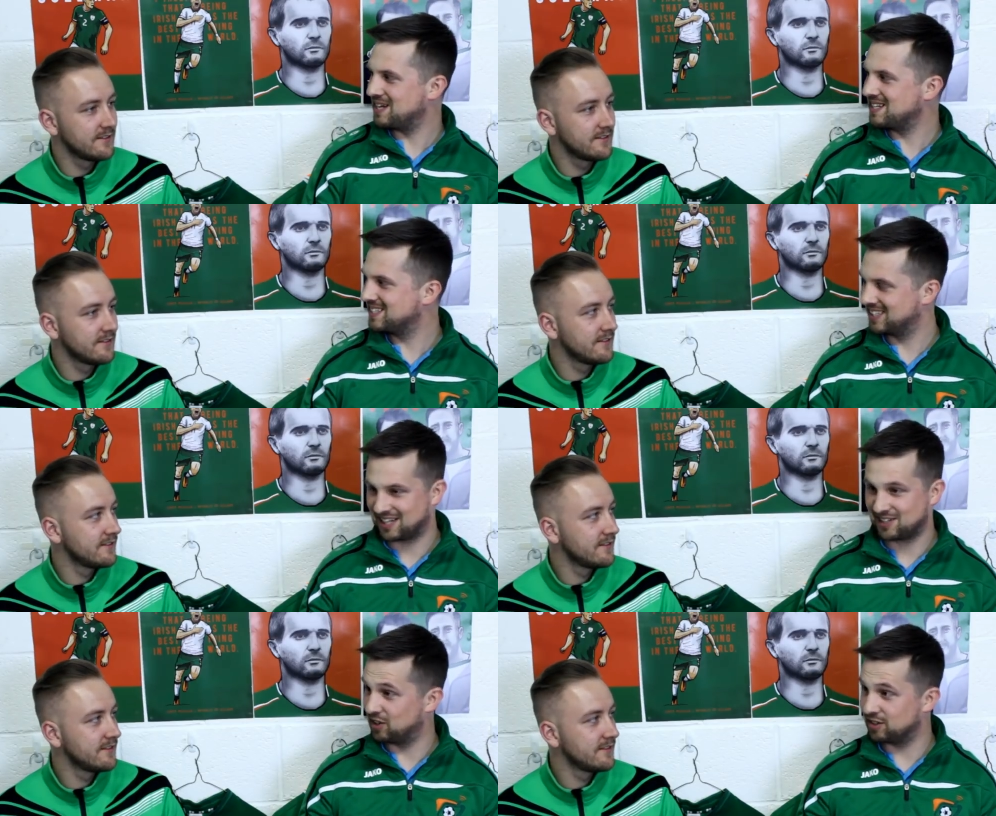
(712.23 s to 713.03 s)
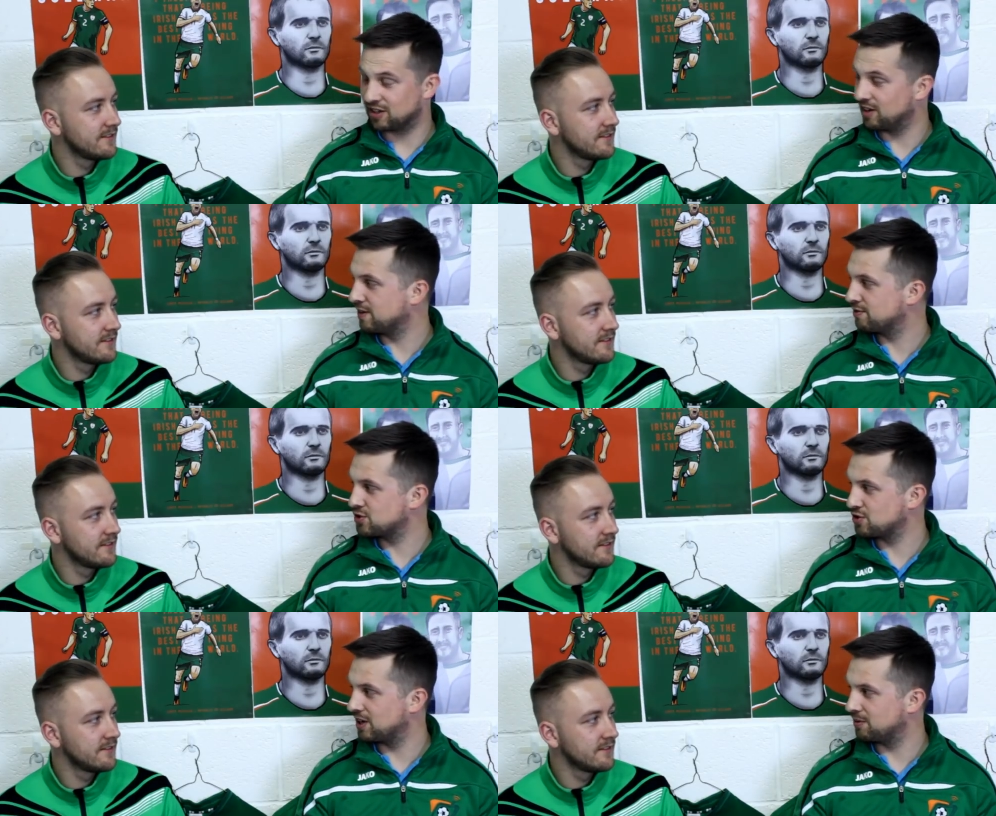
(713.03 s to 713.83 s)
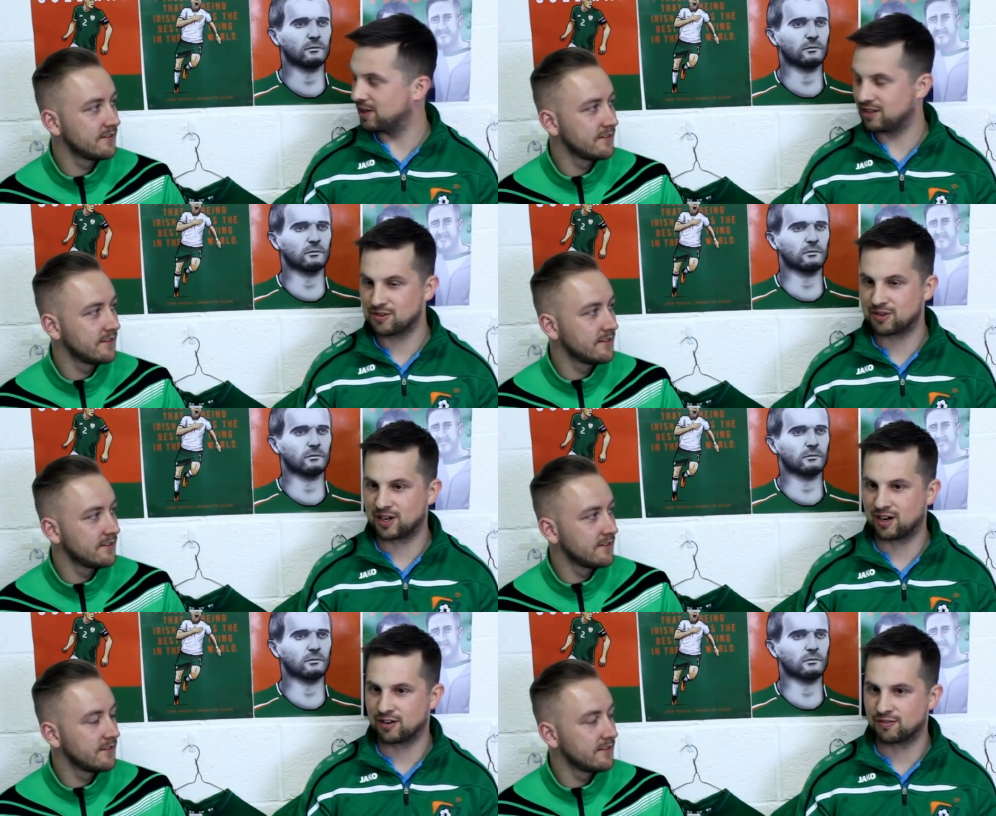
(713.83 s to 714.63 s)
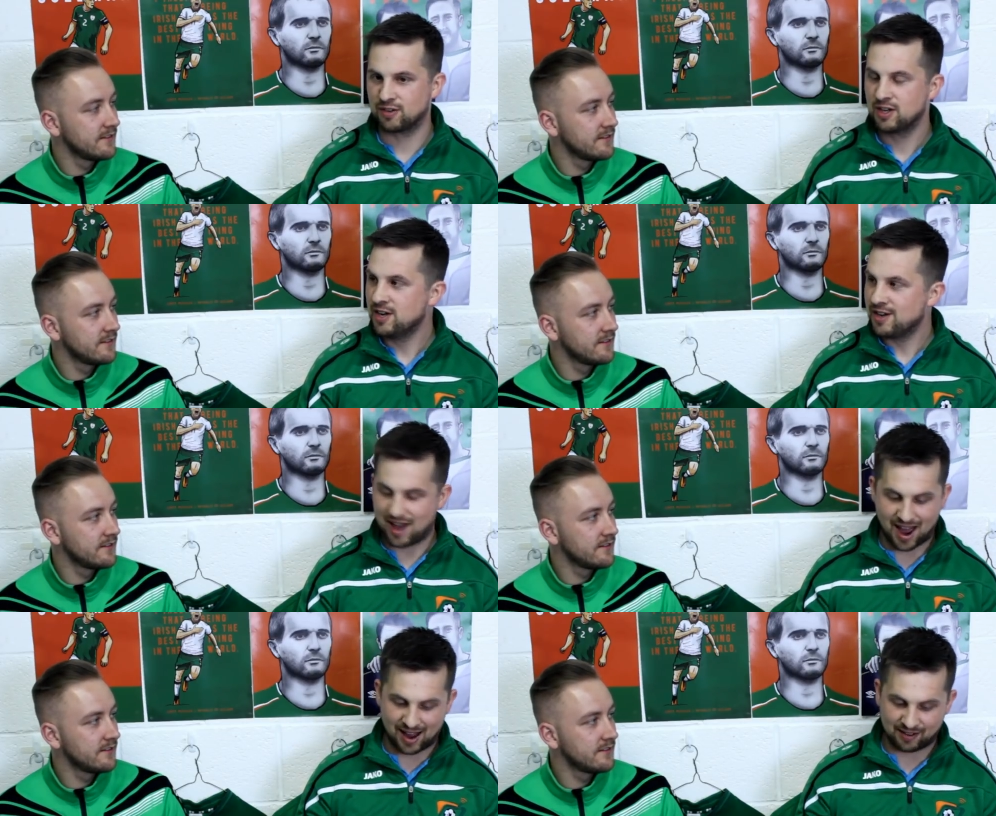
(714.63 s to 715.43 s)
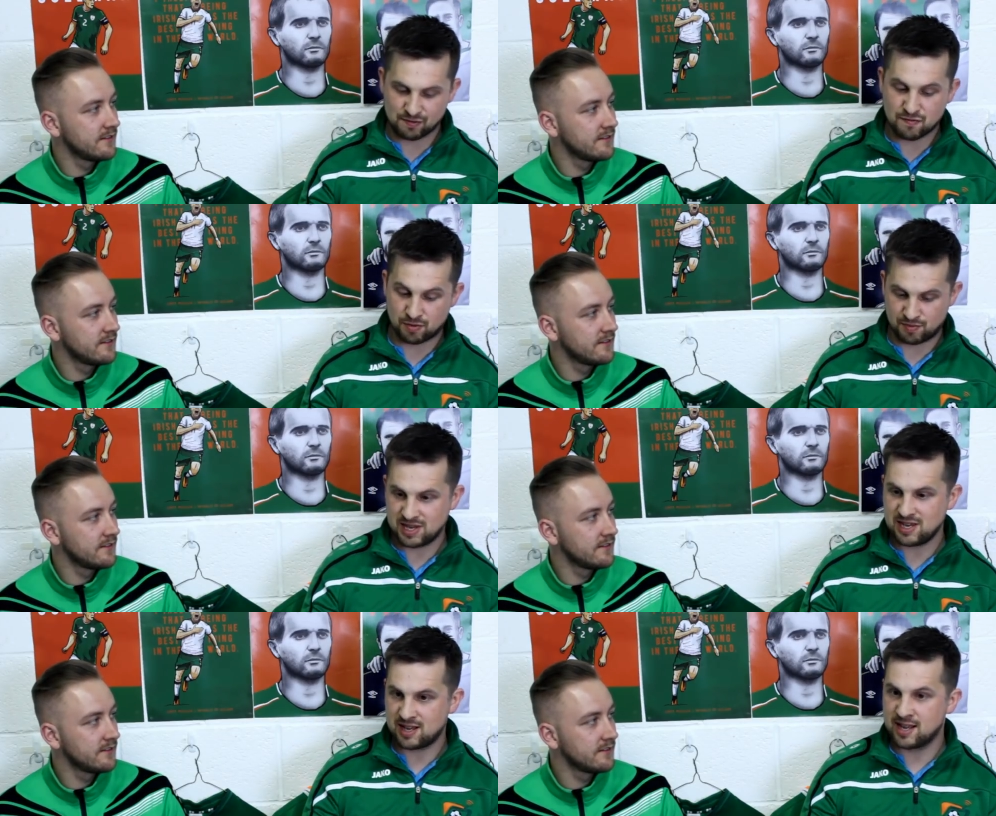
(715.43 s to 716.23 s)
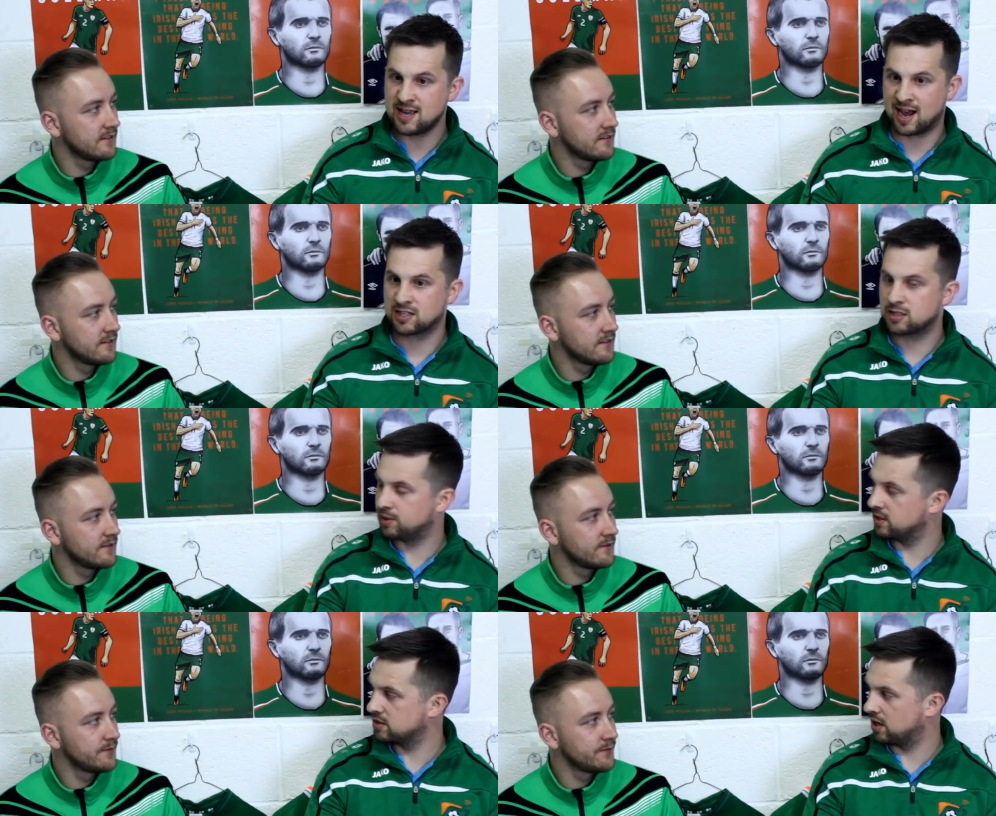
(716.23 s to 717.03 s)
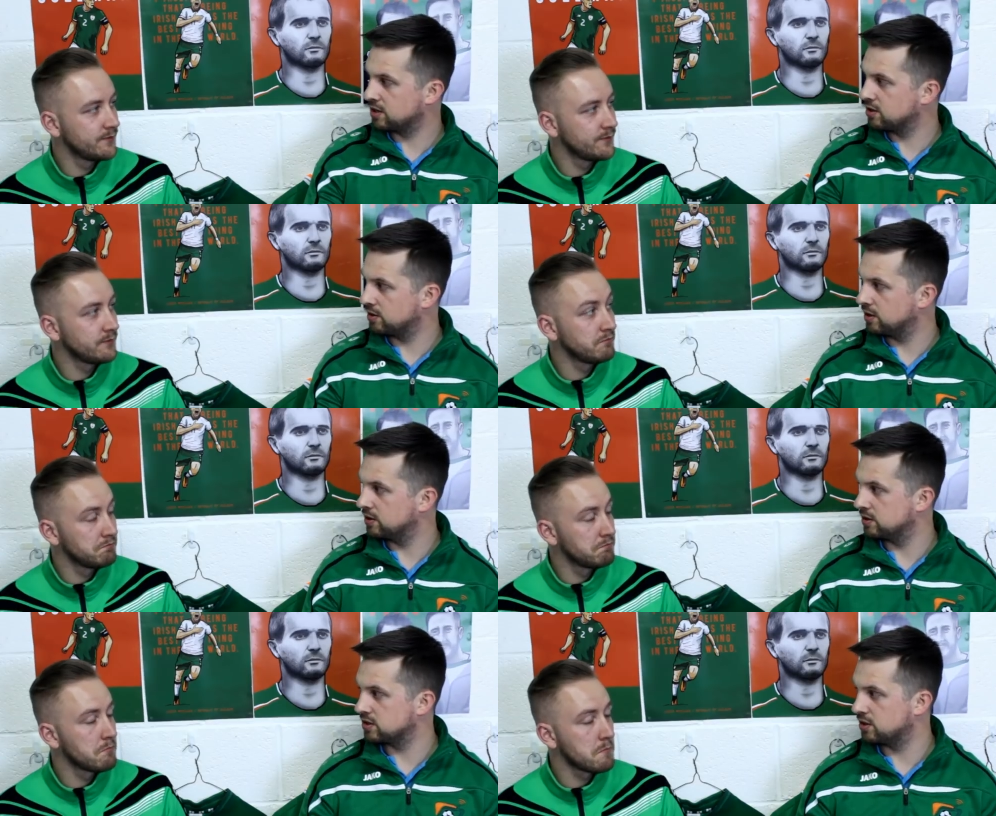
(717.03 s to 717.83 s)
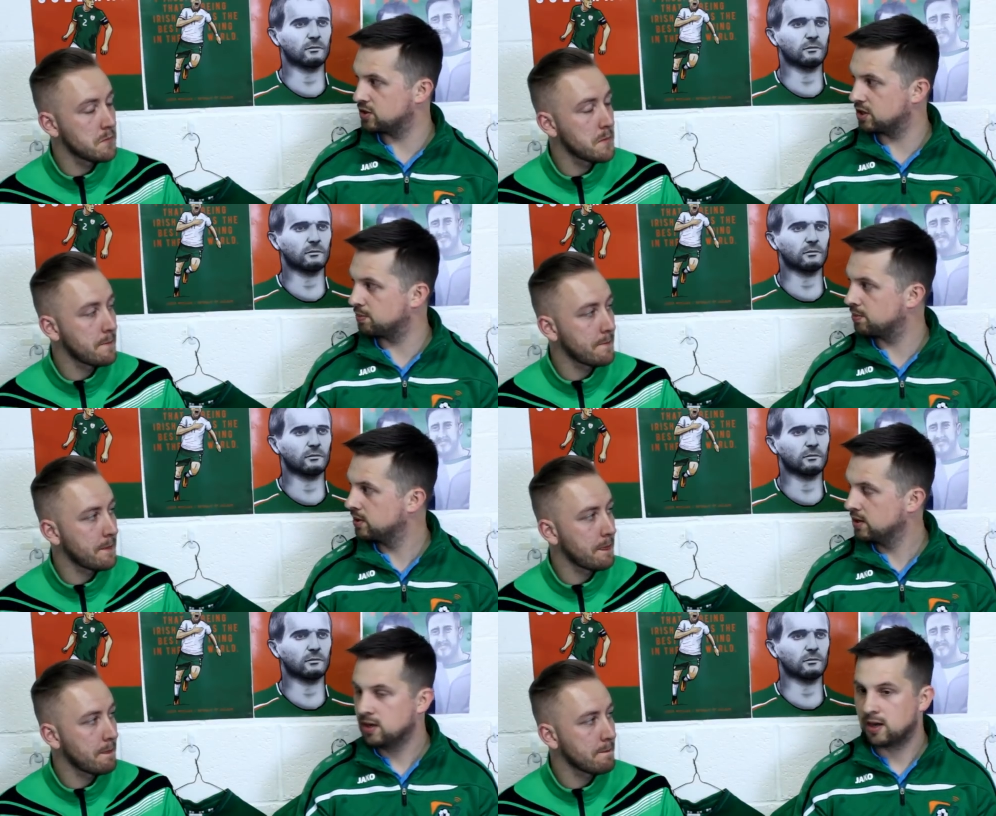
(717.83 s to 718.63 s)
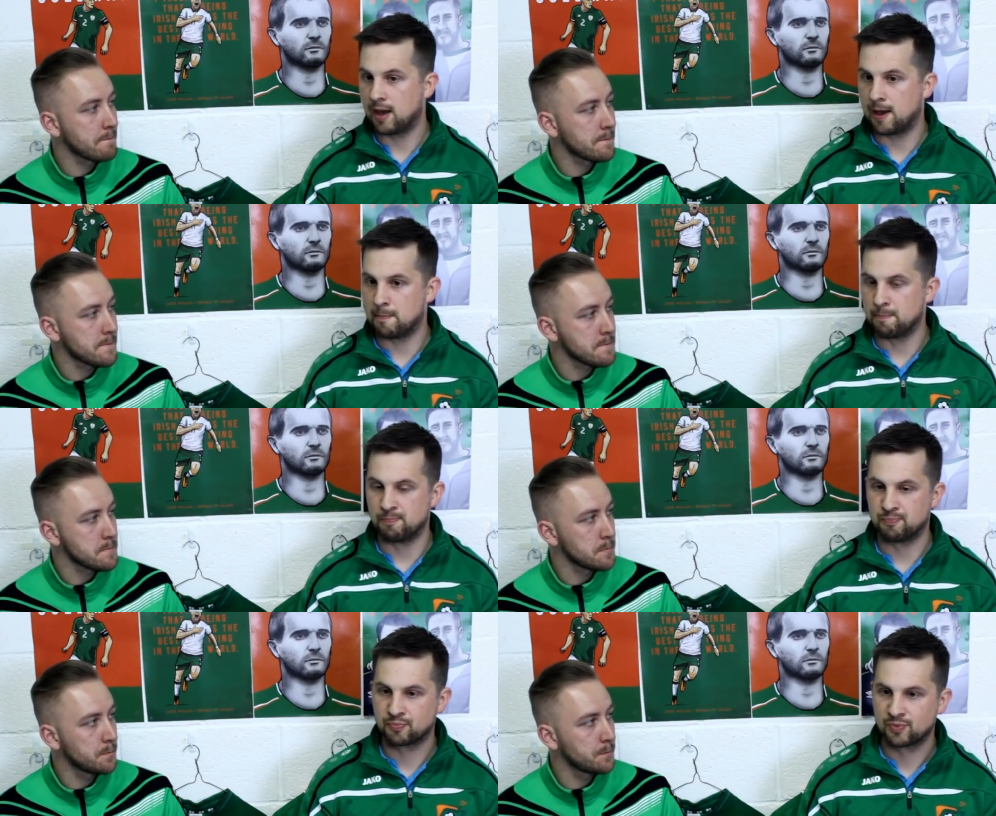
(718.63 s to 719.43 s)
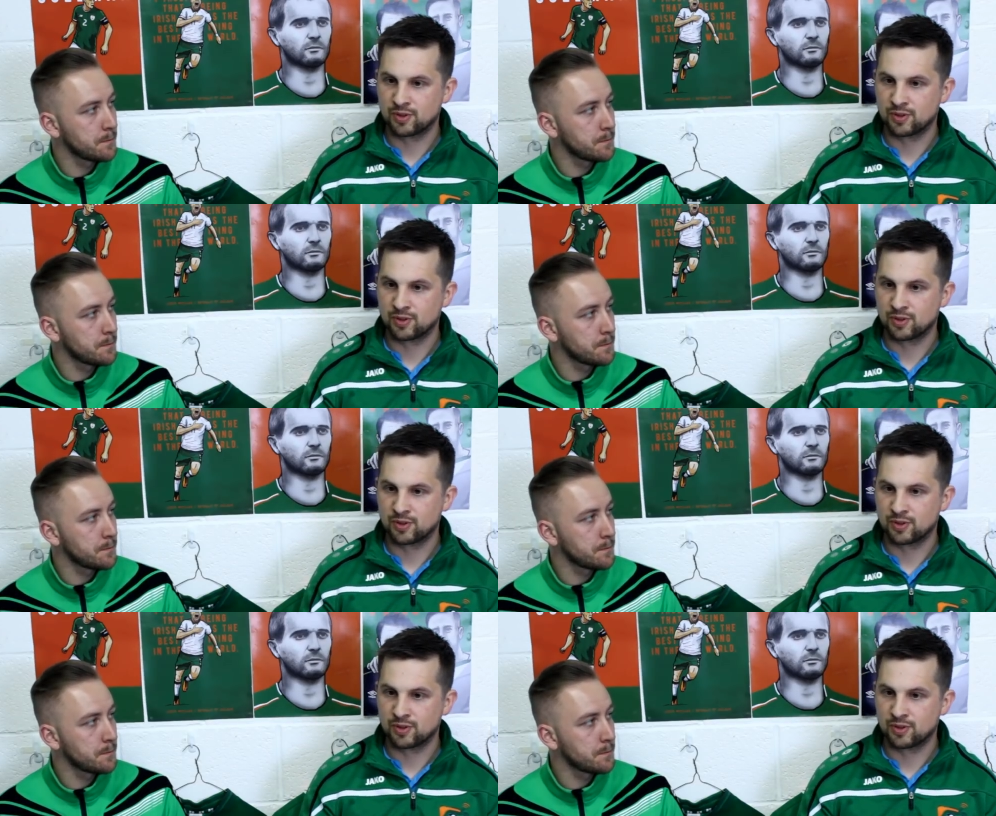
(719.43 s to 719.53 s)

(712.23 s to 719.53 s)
Speaker 1: He's settled into life straight away there in the Cardiff, and for me he has to be a starter. I think in this Irish setup, um,